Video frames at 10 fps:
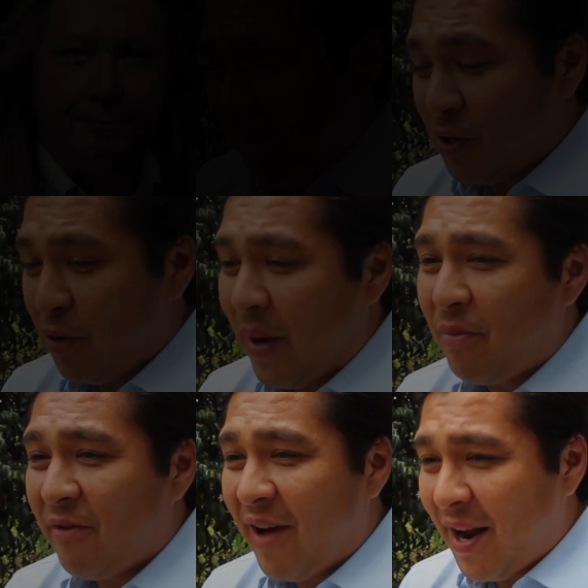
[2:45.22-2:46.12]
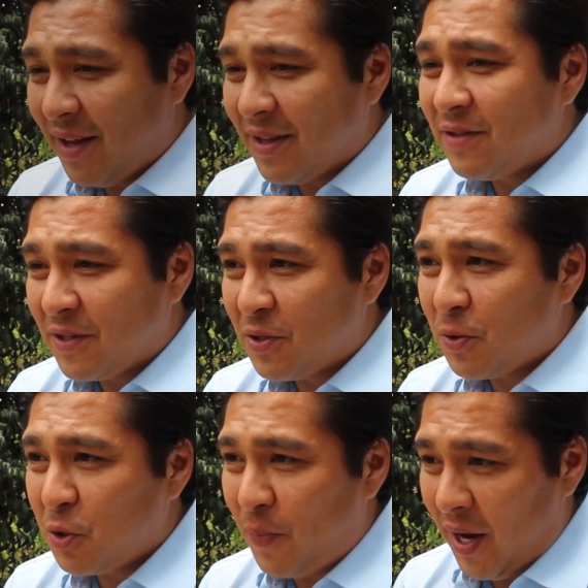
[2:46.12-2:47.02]
And so by providing this
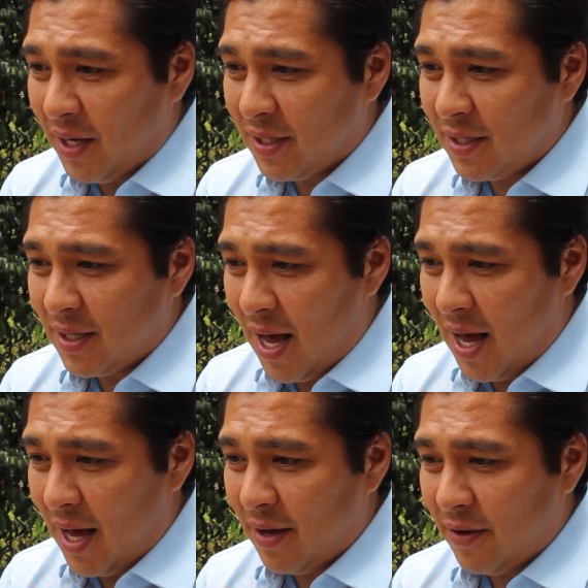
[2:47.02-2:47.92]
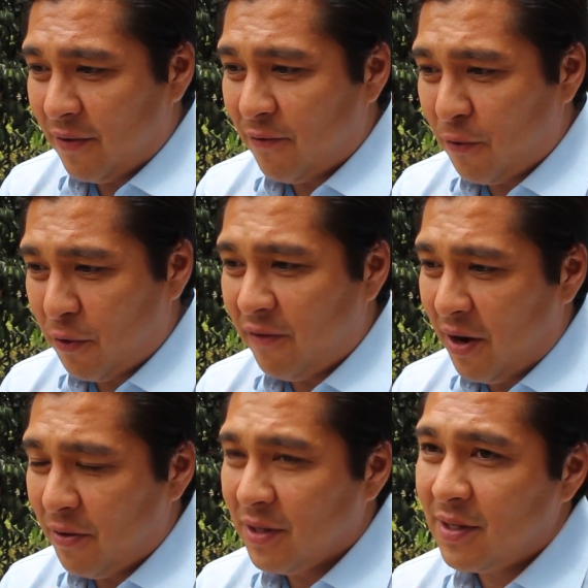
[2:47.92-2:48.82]
physical space for the
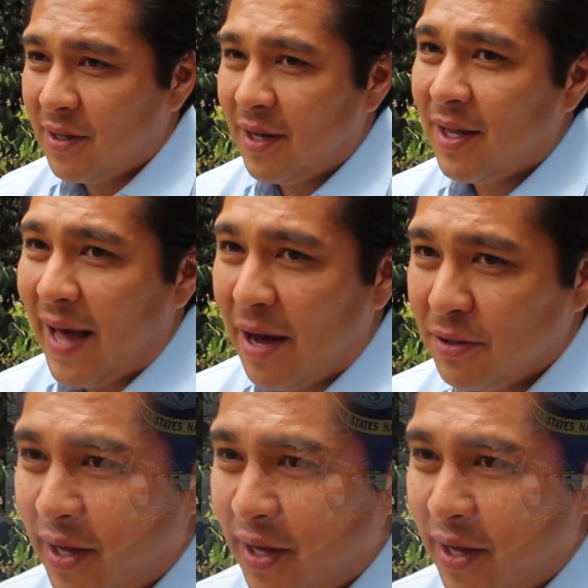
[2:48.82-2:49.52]
veterans, it allows